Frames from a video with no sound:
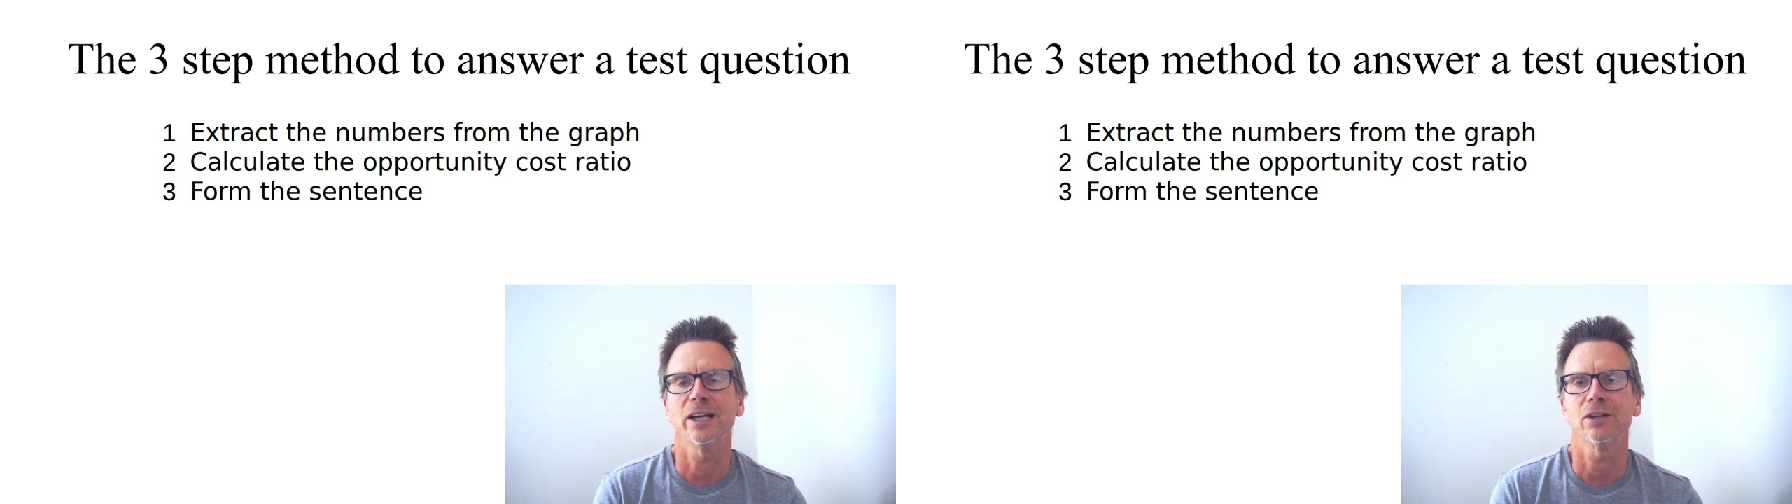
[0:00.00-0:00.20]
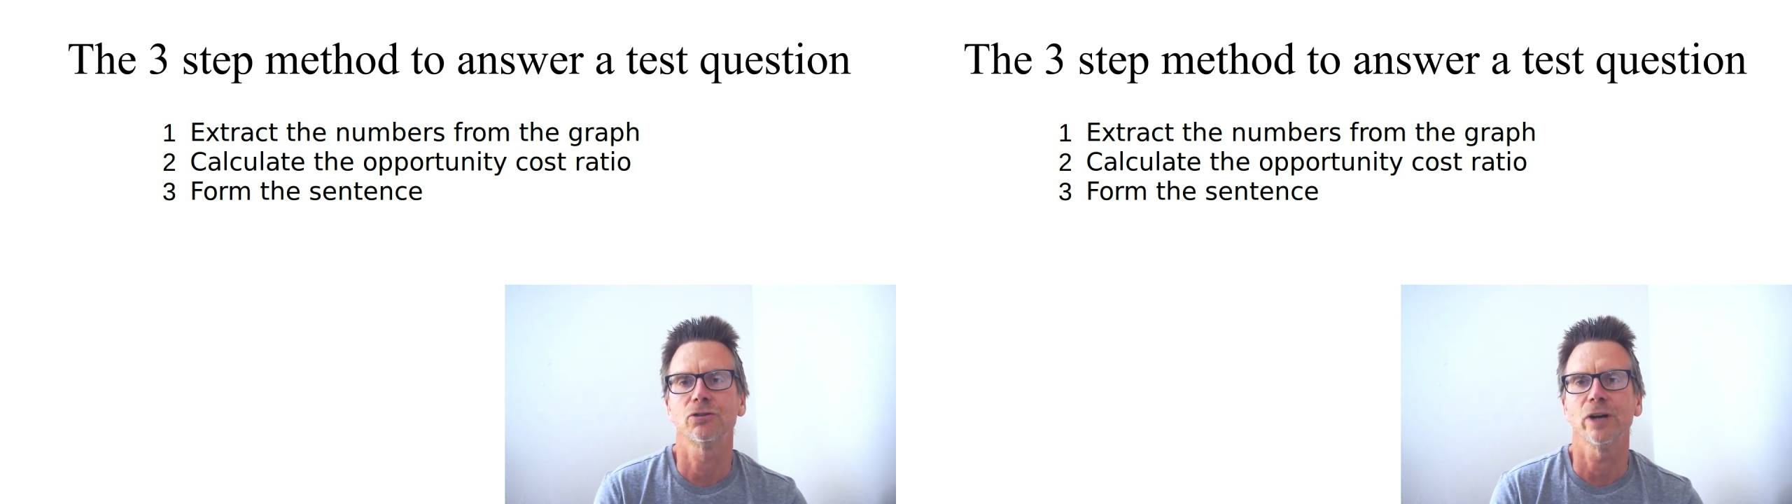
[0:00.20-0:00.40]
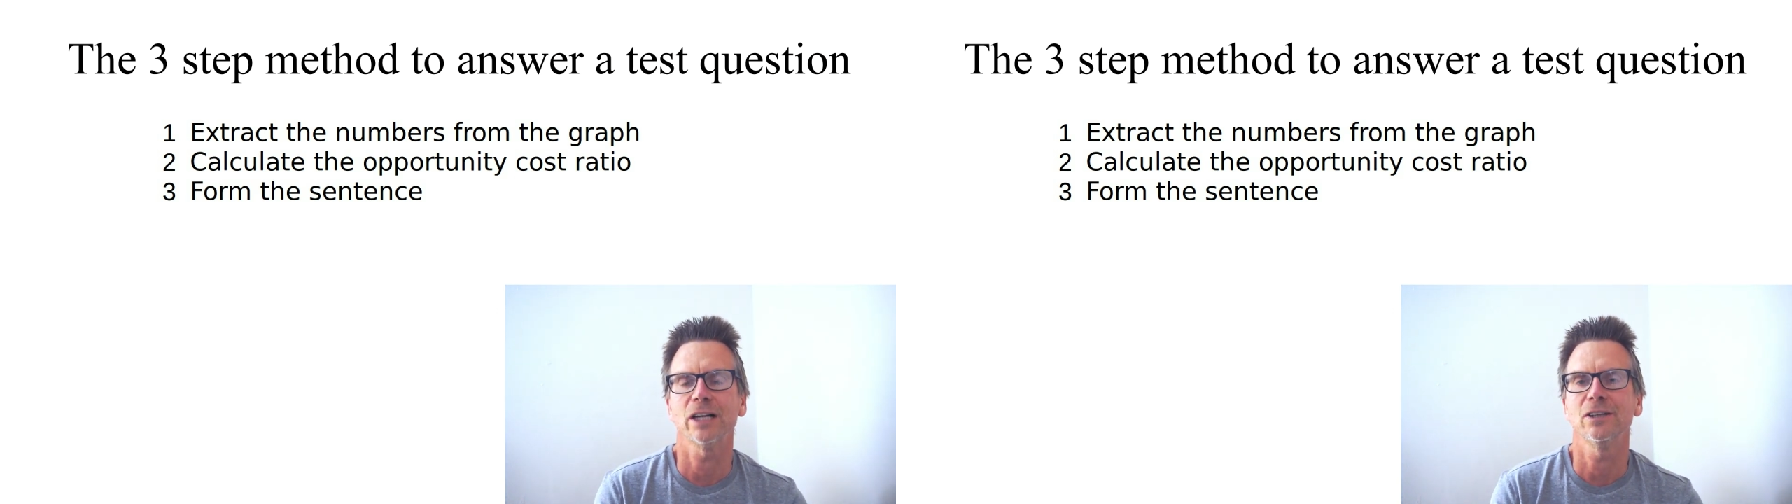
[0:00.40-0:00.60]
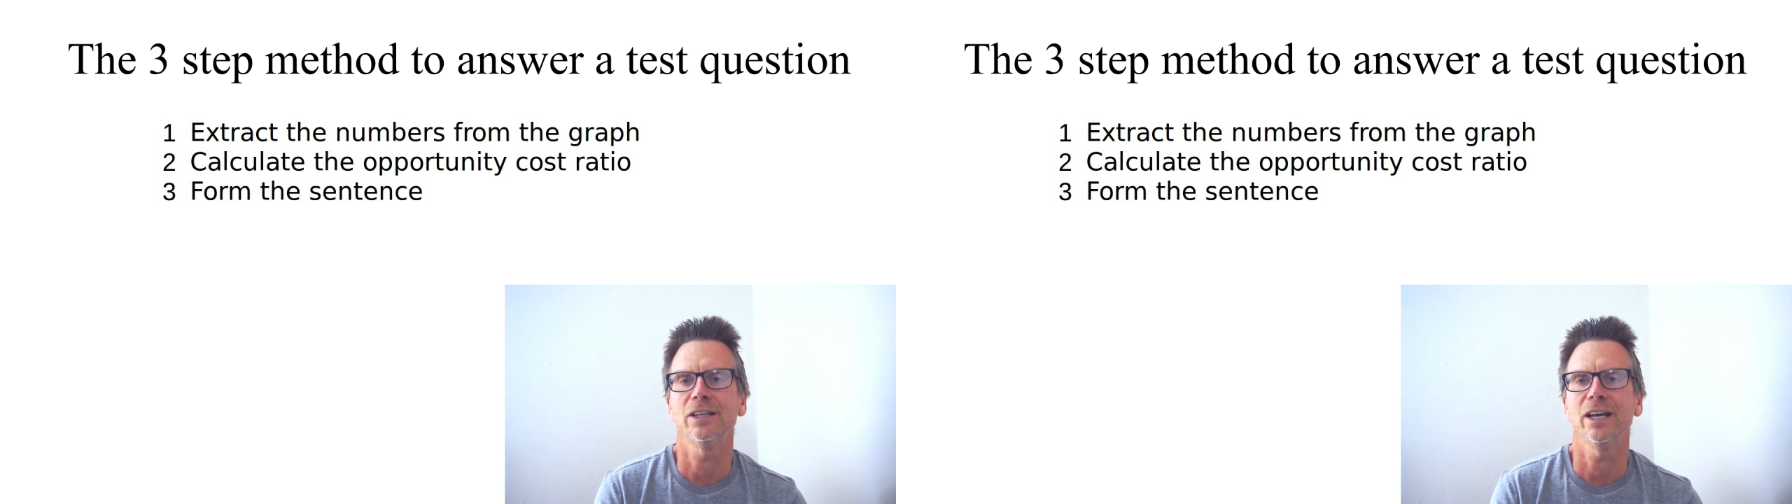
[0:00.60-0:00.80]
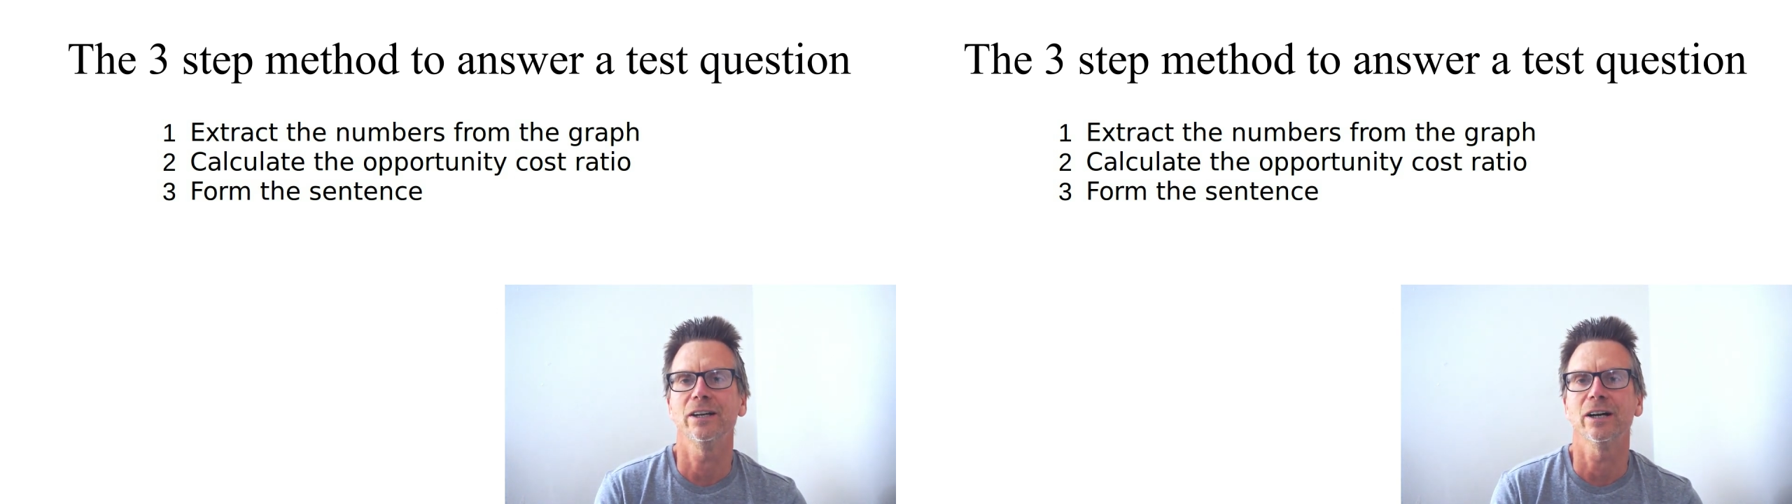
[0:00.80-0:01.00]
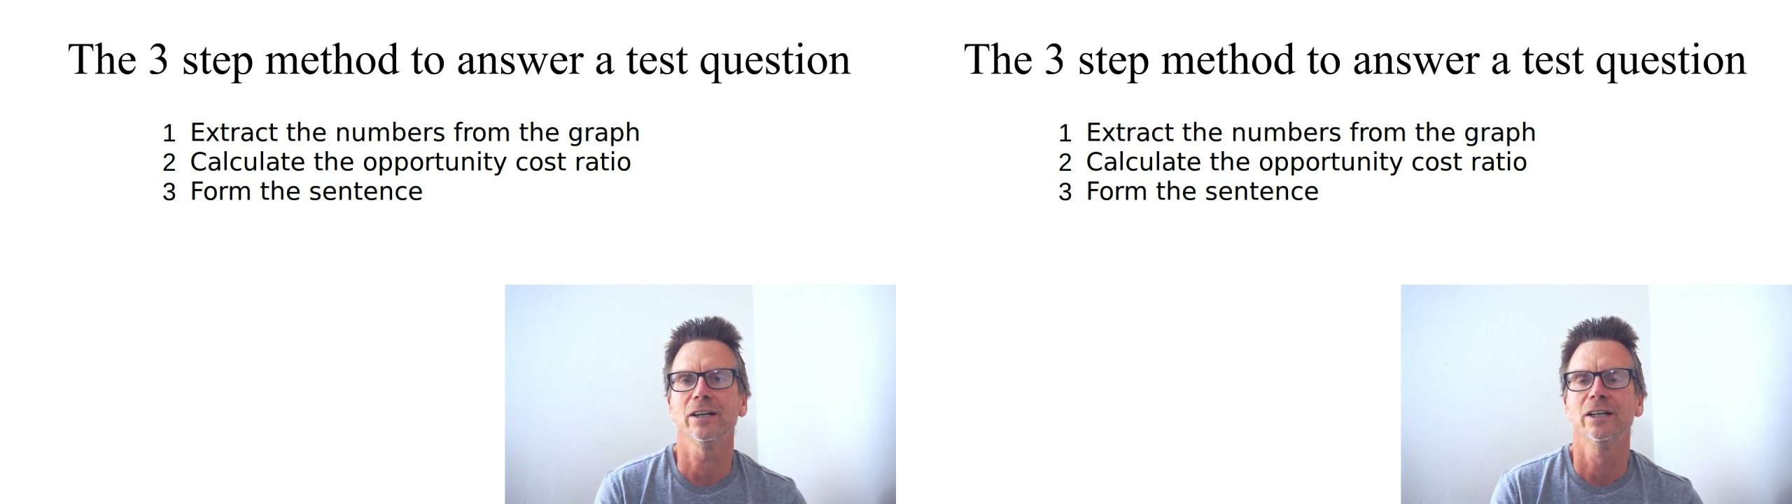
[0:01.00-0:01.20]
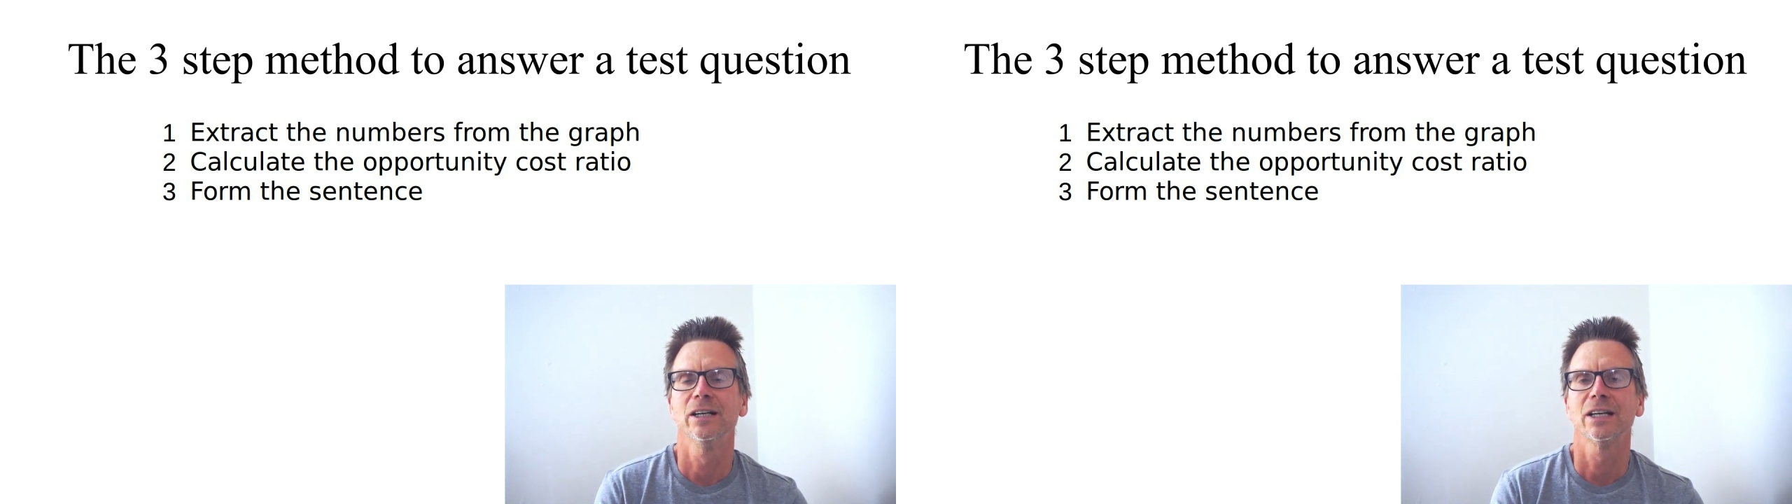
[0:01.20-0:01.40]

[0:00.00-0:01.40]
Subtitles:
extract the data,